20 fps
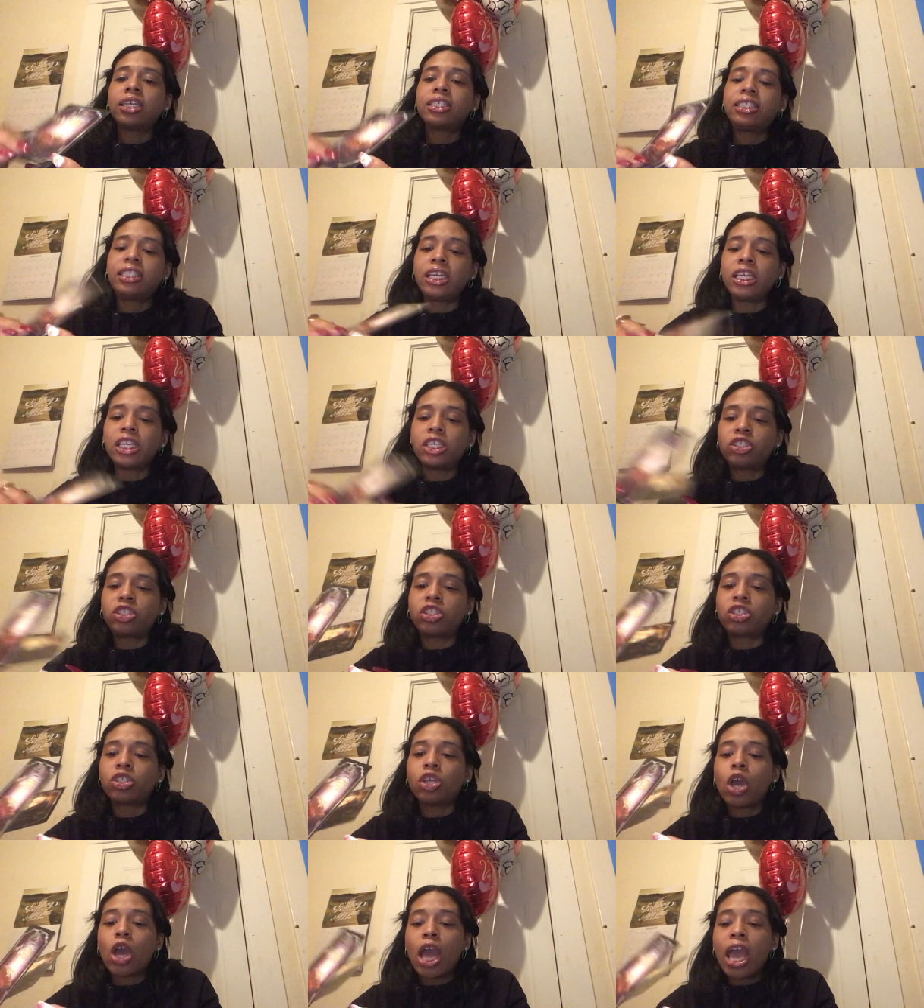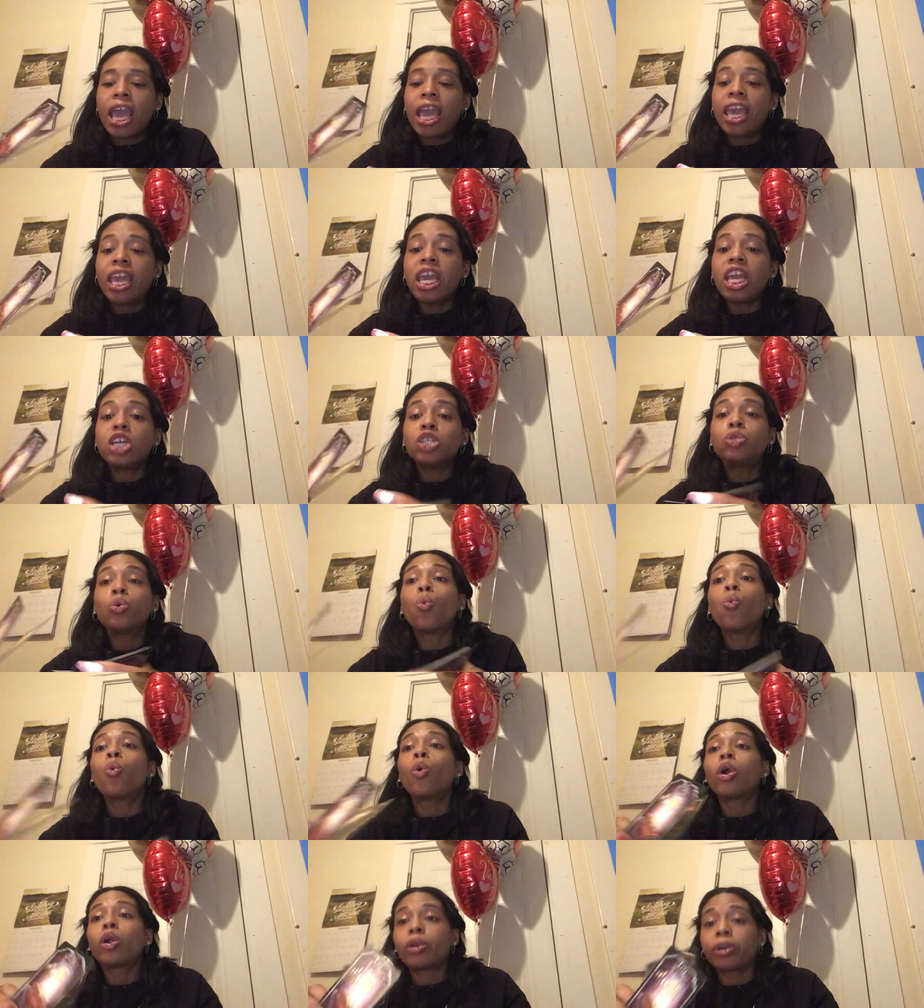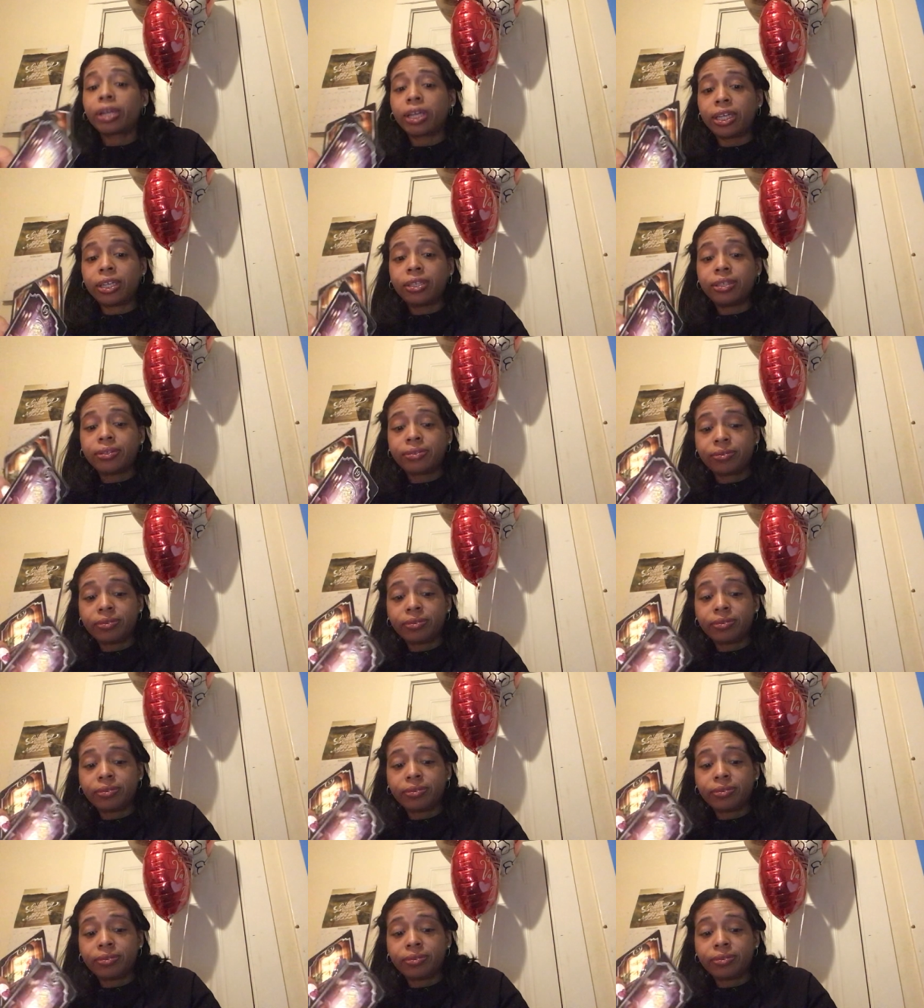because he is worried.